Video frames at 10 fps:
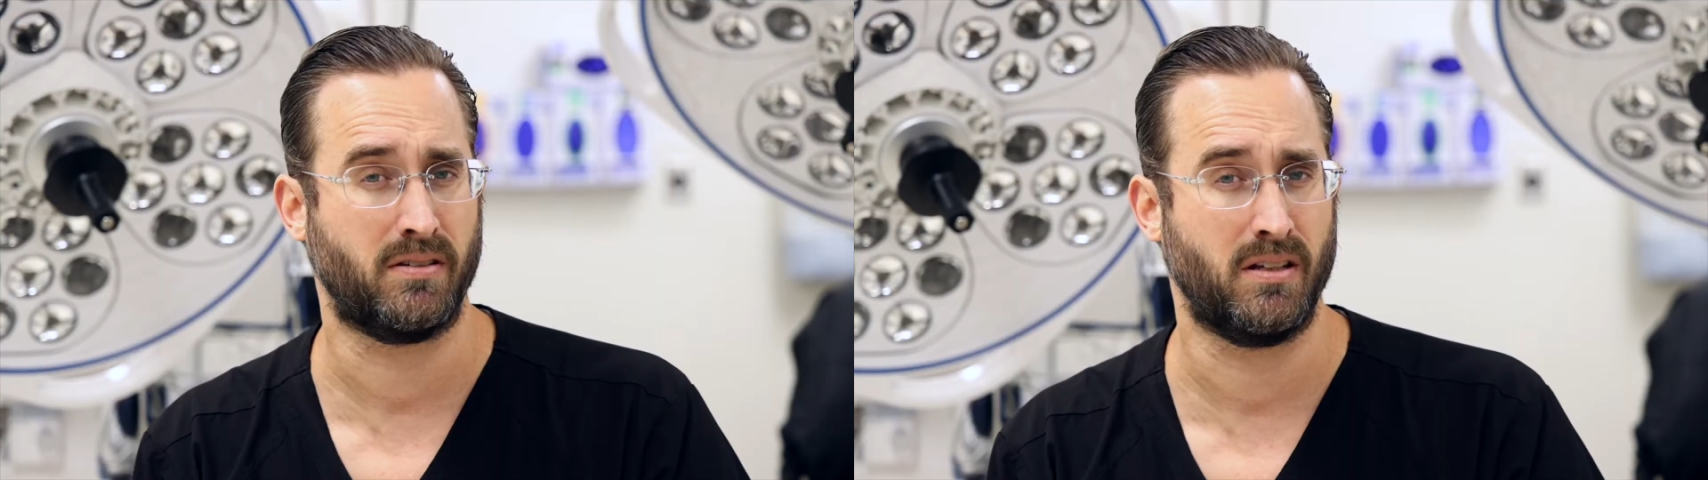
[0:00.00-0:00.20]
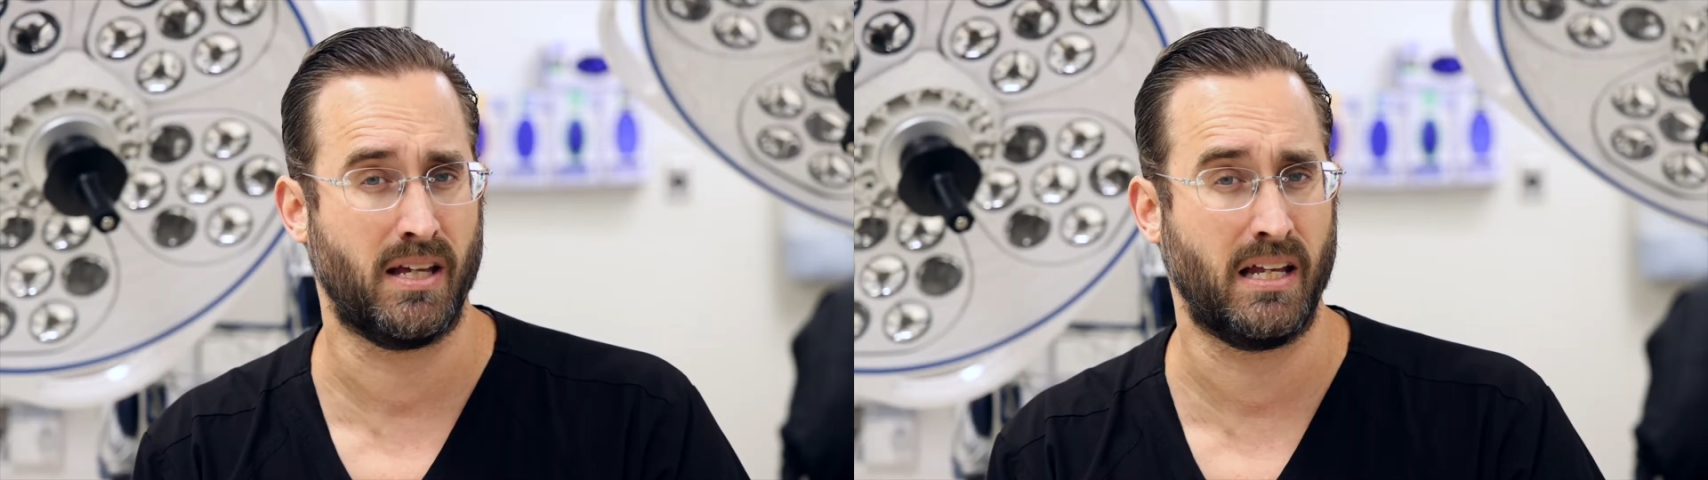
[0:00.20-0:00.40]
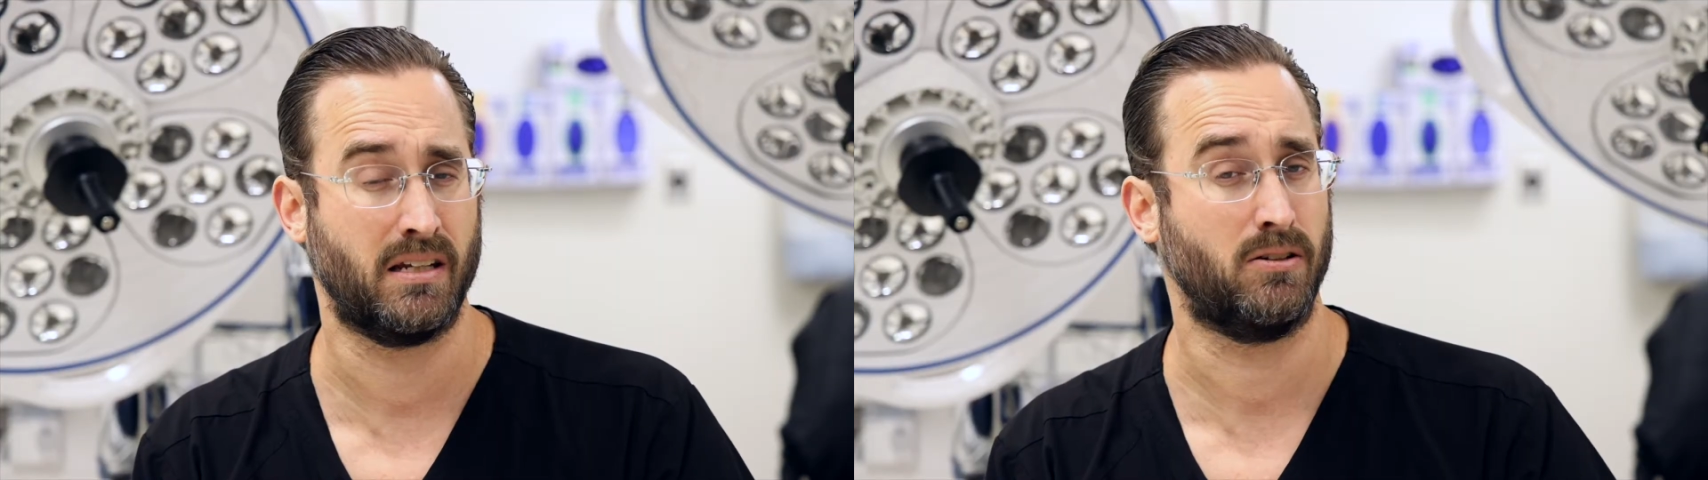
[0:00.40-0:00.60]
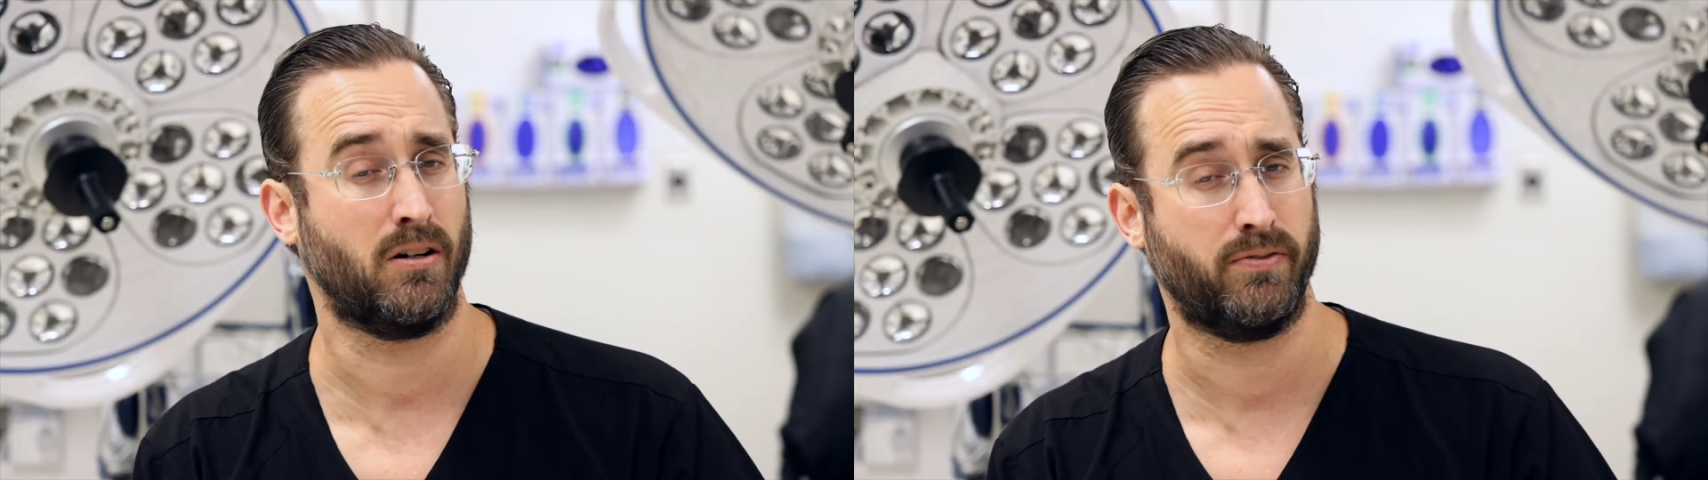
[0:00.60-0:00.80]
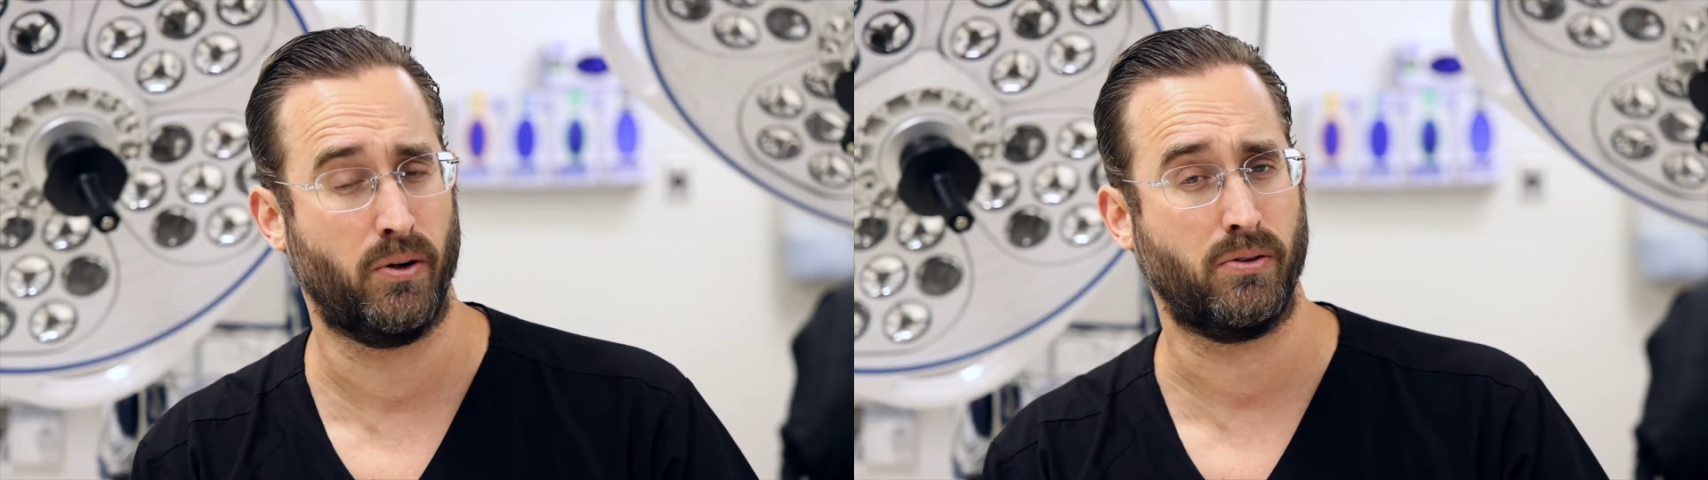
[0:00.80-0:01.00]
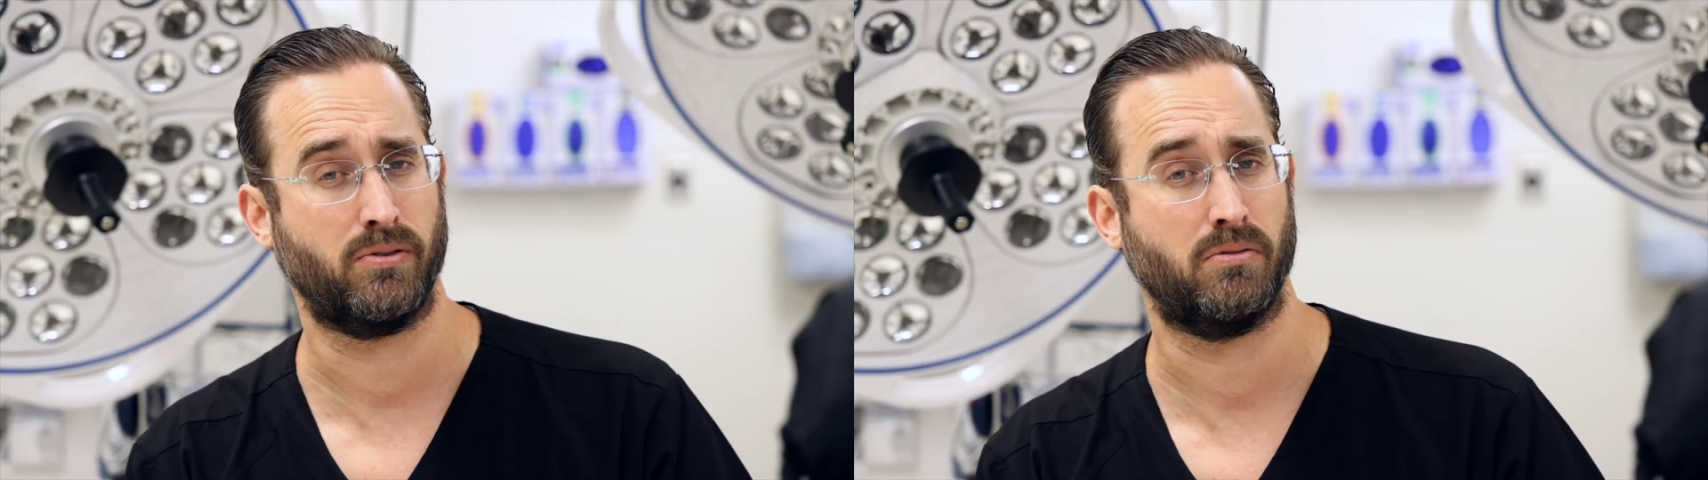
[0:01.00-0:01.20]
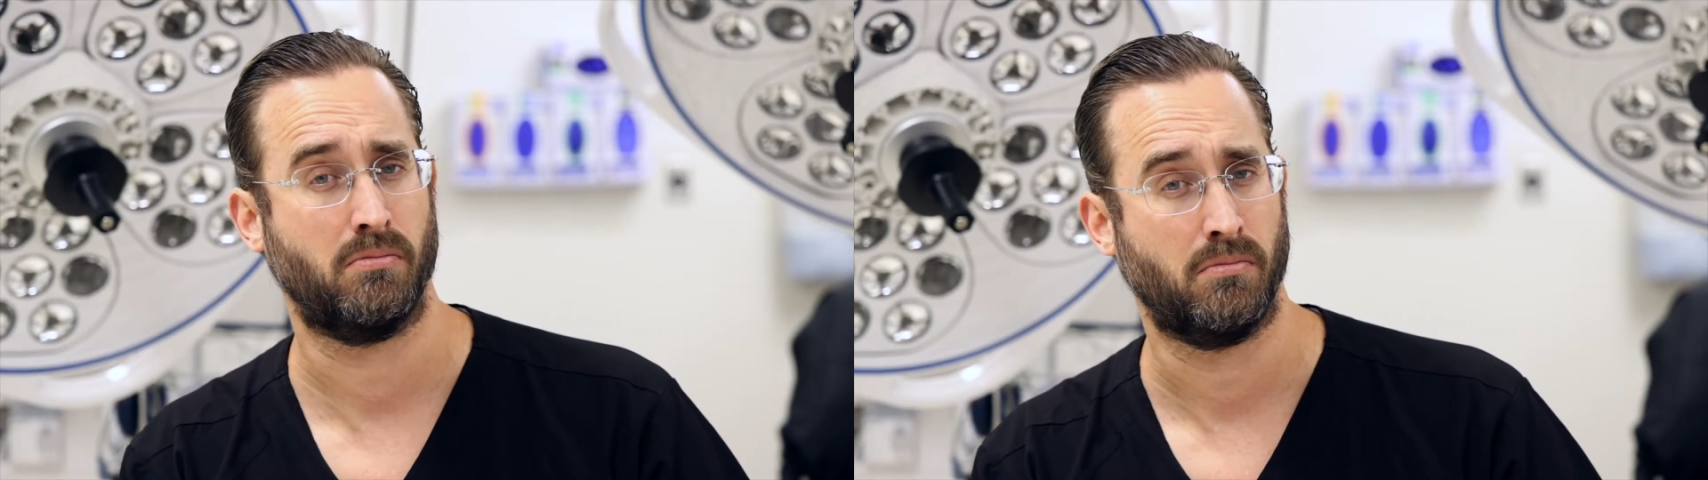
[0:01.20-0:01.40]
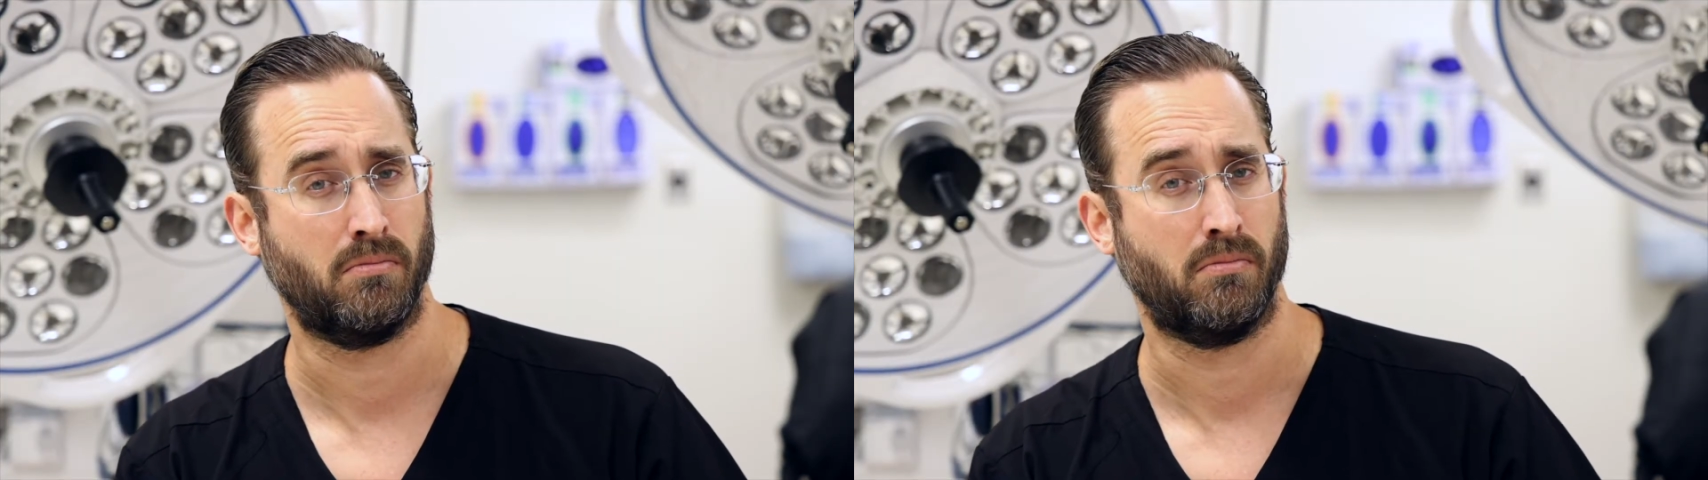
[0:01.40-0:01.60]
see that in young folks.
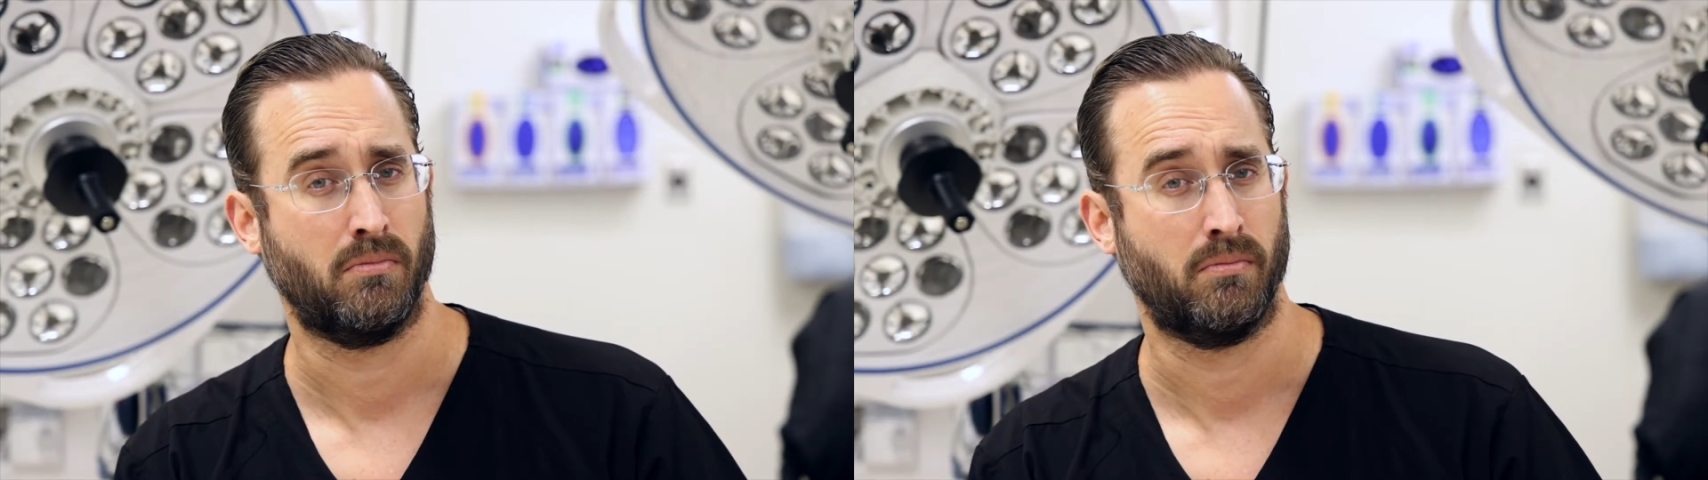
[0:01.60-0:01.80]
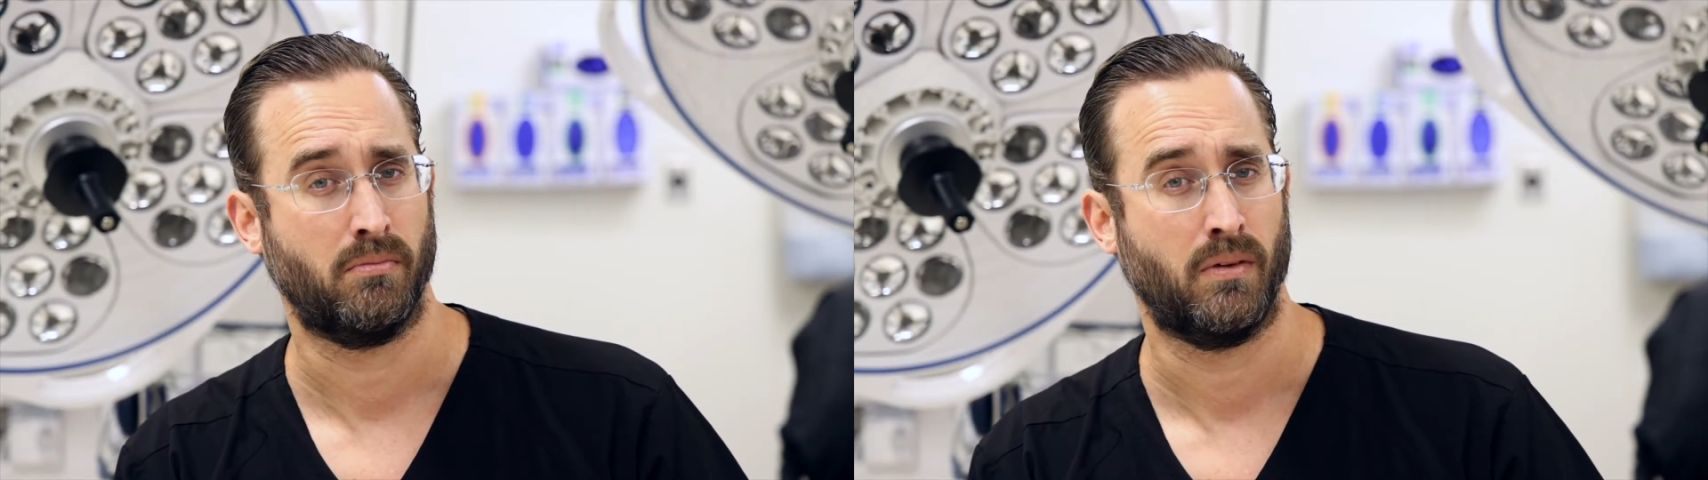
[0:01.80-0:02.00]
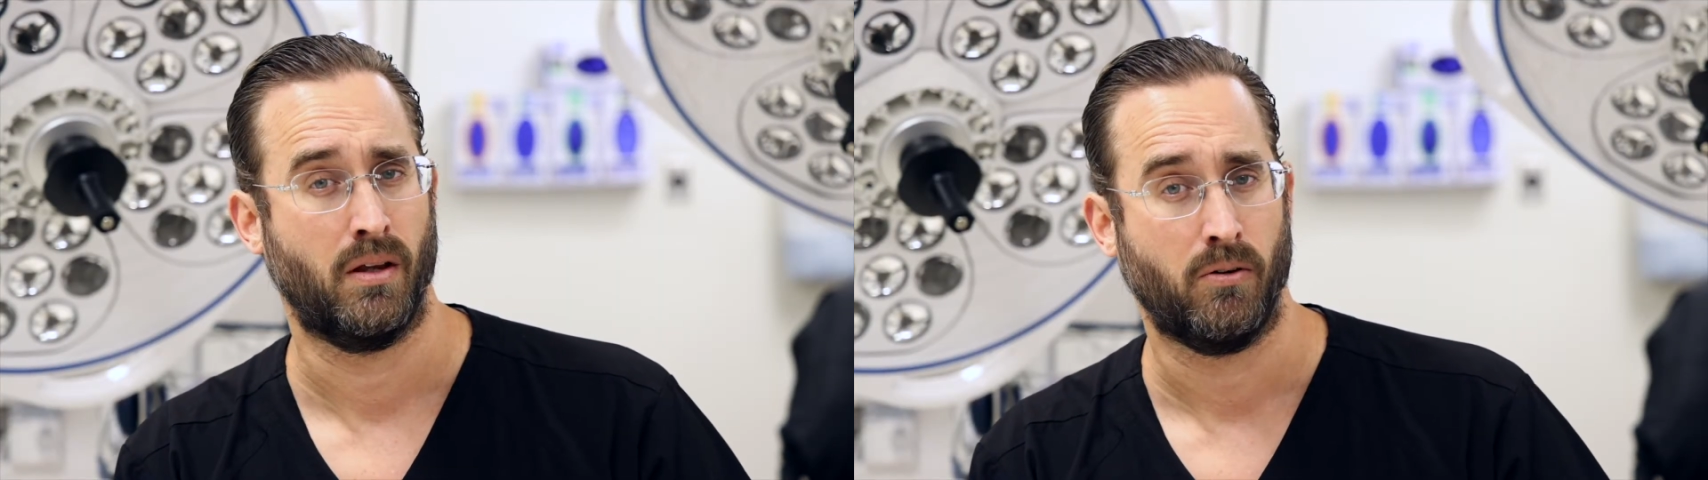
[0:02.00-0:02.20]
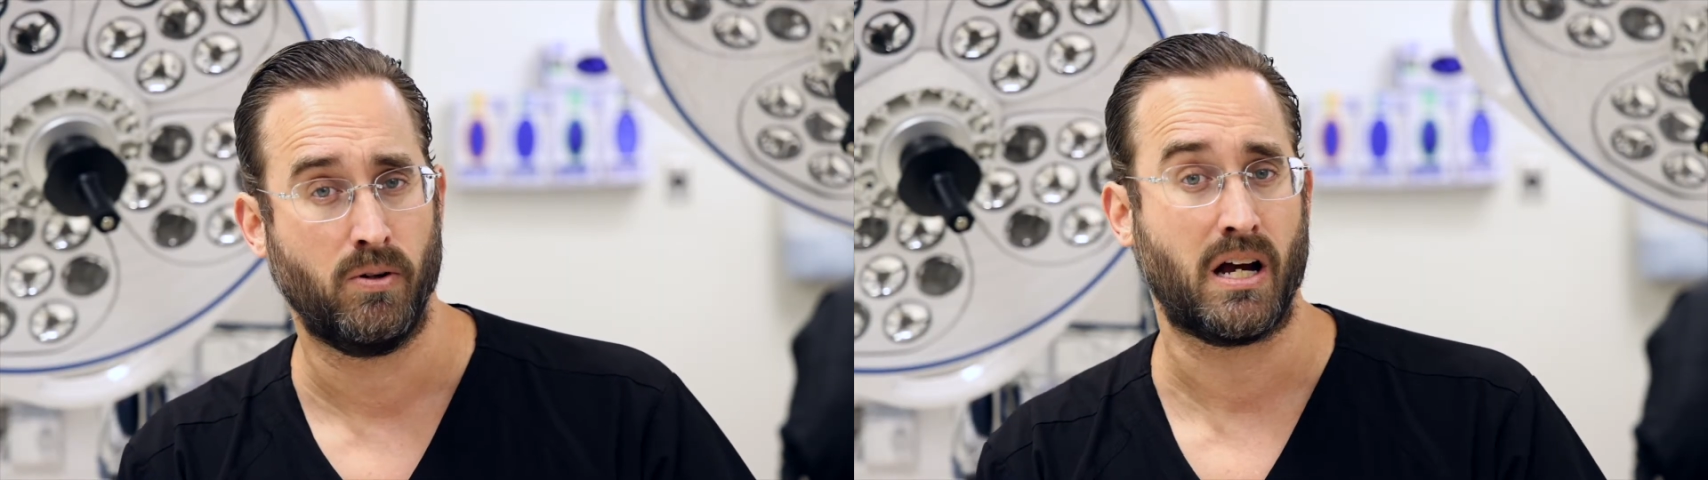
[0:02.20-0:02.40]
We